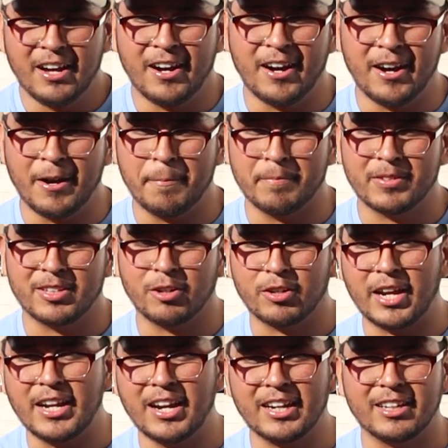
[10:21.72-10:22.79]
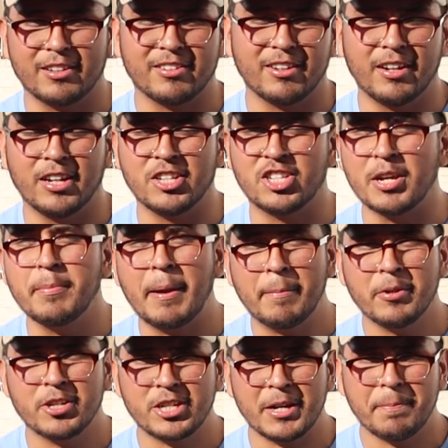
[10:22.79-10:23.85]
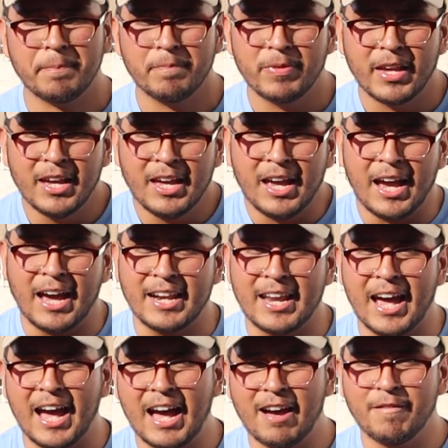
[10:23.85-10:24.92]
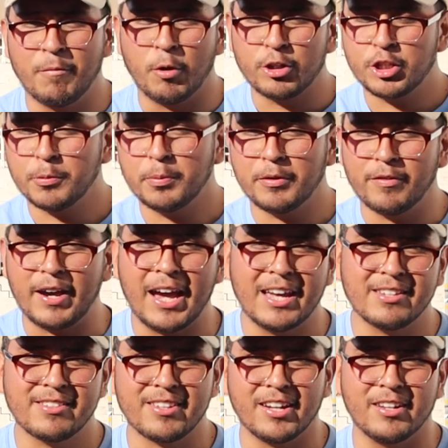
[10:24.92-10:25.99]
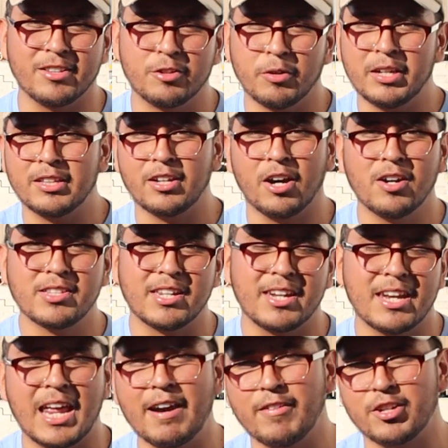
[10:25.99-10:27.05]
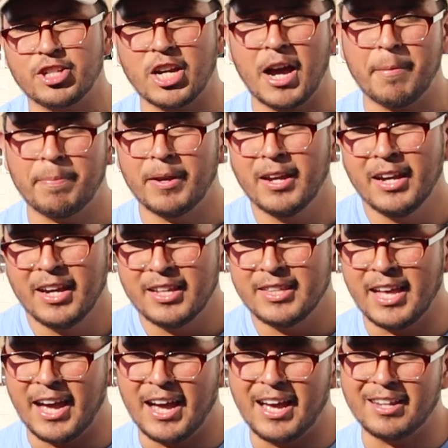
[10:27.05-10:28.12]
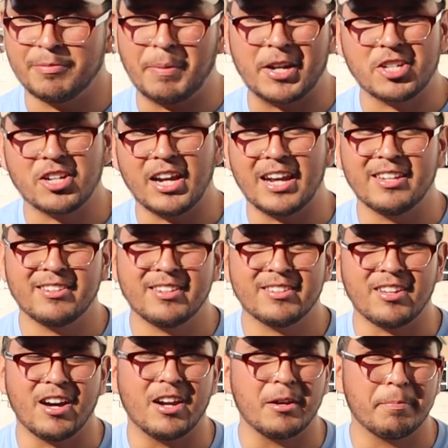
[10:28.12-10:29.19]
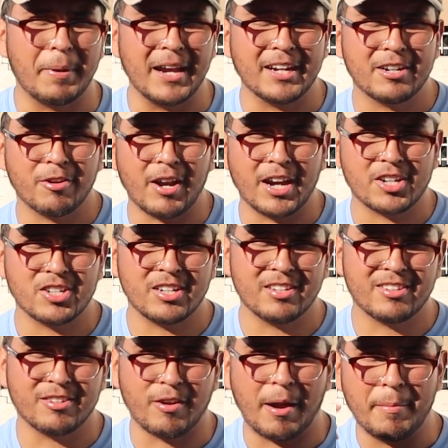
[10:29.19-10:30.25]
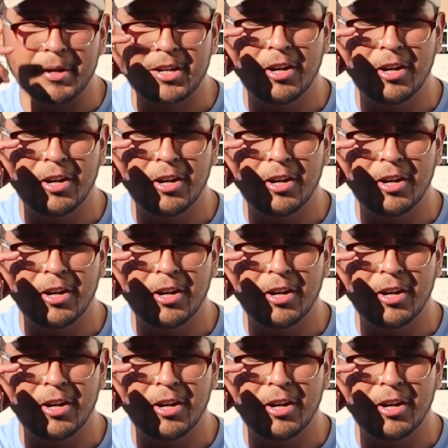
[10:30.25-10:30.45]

So kind of like a gym membership, and have multiple vans doing those, and then have a shop that specializes on paint correction, ceramic